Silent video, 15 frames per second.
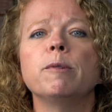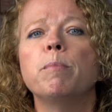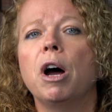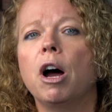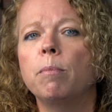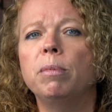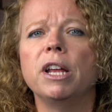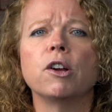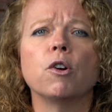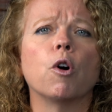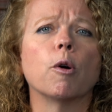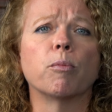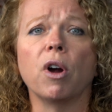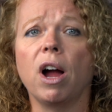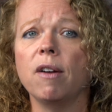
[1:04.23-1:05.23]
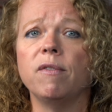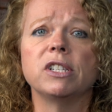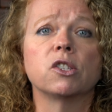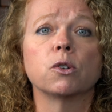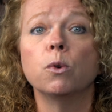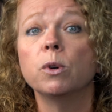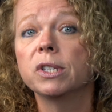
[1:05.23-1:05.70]
in public or private
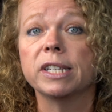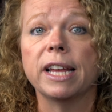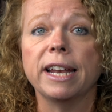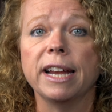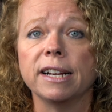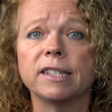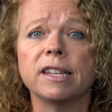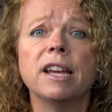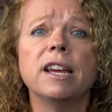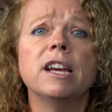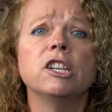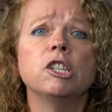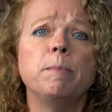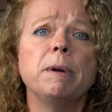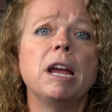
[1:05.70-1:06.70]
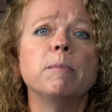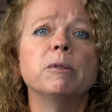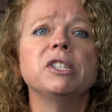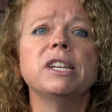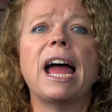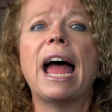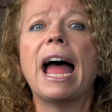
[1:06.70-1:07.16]
school settings, to be able
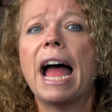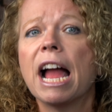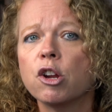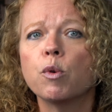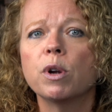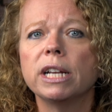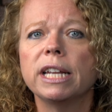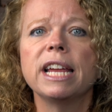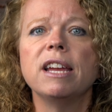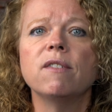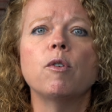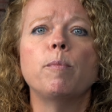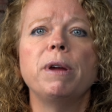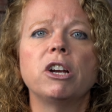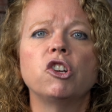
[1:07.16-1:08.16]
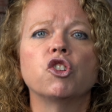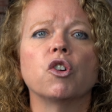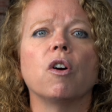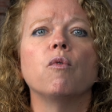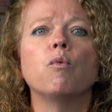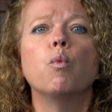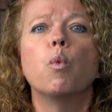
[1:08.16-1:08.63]
to accurately give a picture
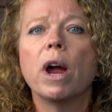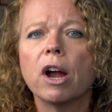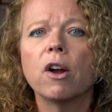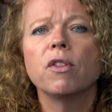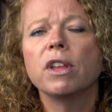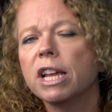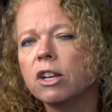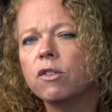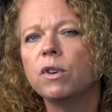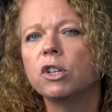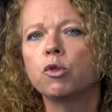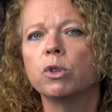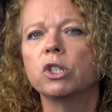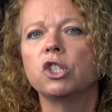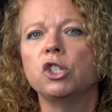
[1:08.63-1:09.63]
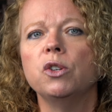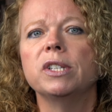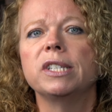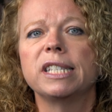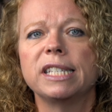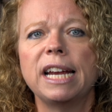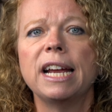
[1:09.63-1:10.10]
of where the individual student
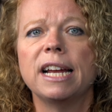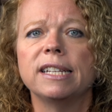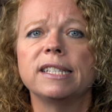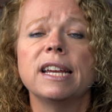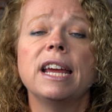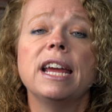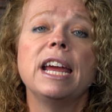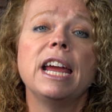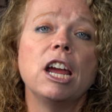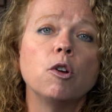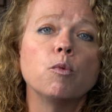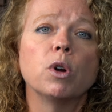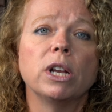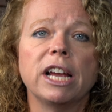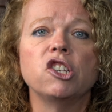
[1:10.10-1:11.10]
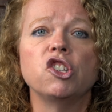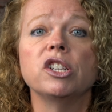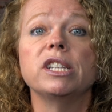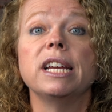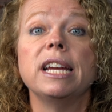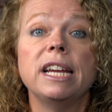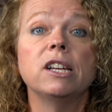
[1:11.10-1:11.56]
stands in relation
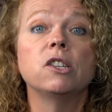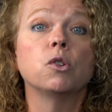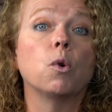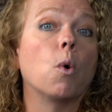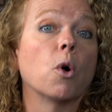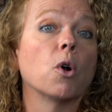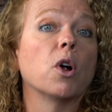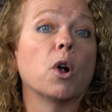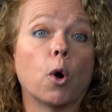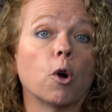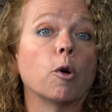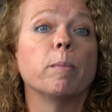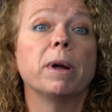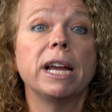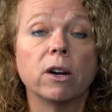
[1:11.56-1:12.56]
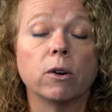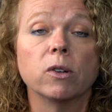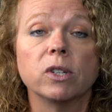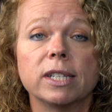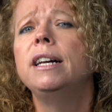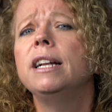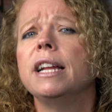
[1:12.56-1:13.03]
to his or her
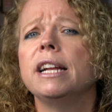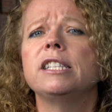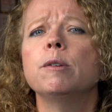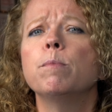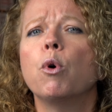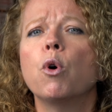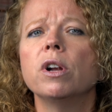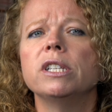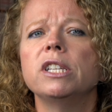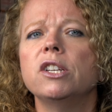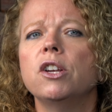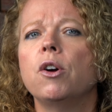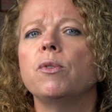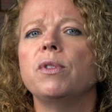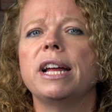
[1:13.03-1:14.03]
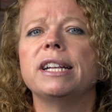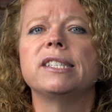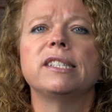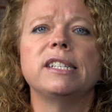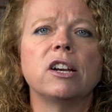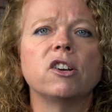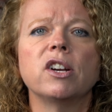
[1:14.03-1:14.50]
peers. It's important to note that
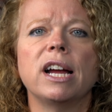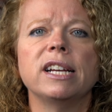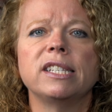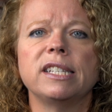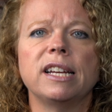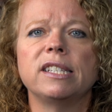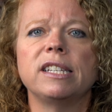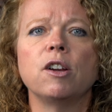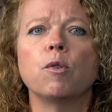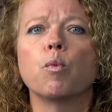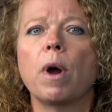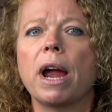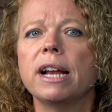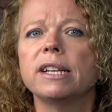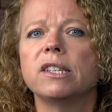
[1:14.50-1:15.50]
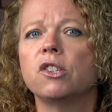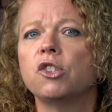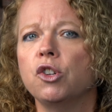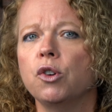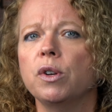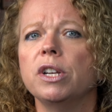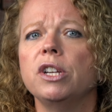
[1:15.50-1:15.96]
standardized testing ranks a
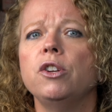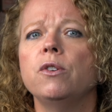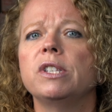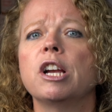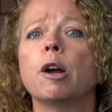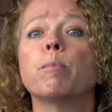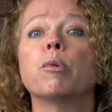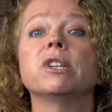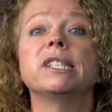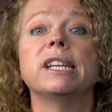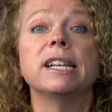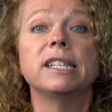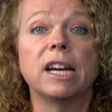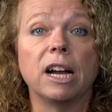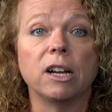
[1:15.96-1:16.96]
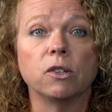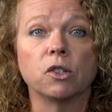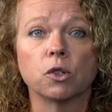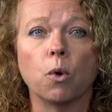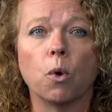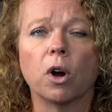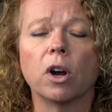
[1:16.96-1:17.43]
student using a percentile
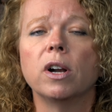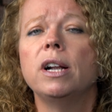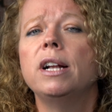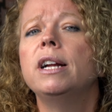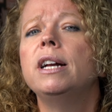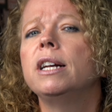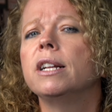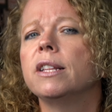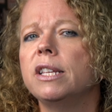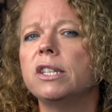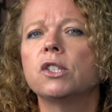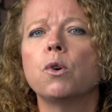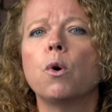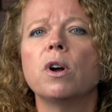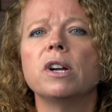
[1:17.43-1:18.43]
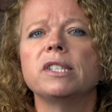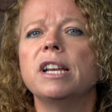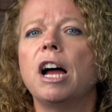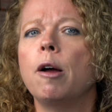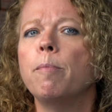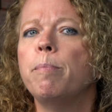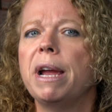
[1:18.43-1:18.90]
score. This score is
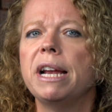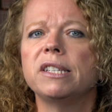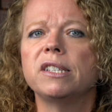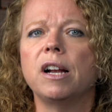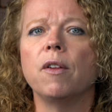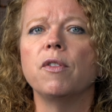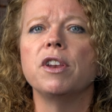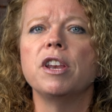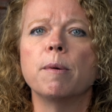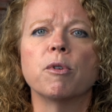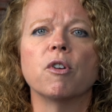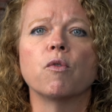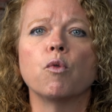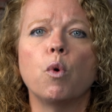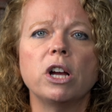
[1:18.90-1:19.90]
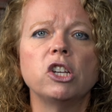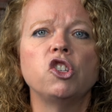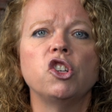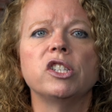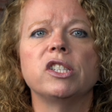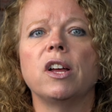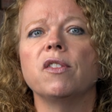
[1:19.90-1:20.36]
not based on the number of
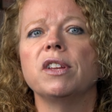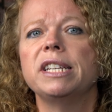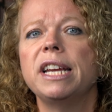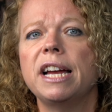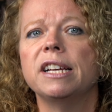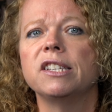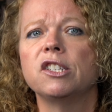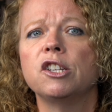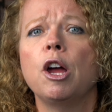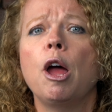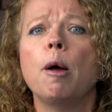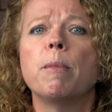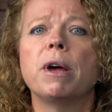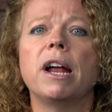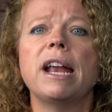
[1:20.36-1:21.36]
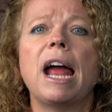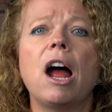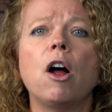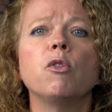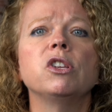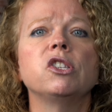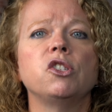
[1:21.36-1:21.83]
questions on the test, but on
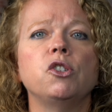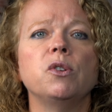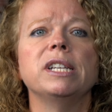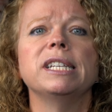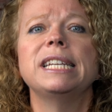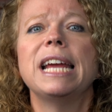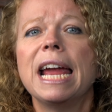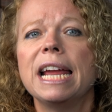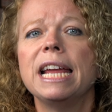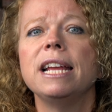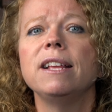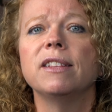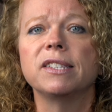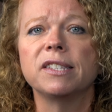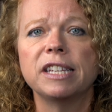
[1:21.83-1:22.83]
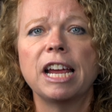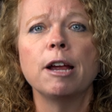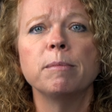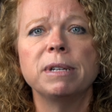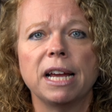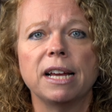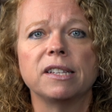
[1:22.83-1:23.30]
how the student taking the
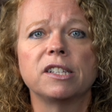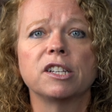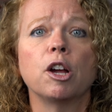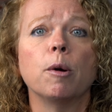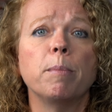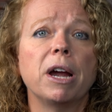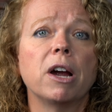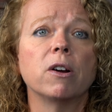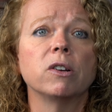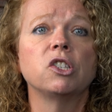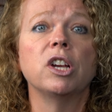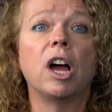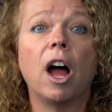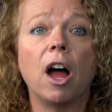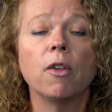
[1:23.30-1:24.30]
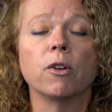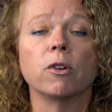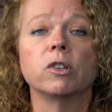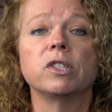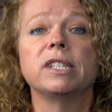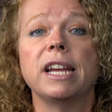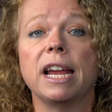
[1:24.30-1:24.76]
same test compares to
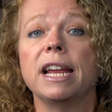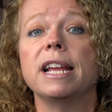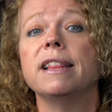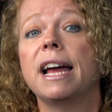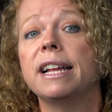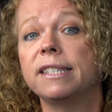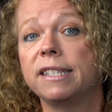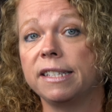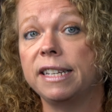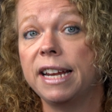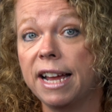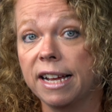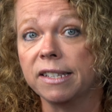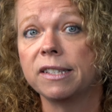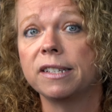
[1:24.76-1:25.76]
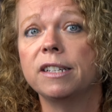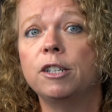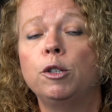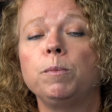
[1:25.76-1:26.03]
others taking that test.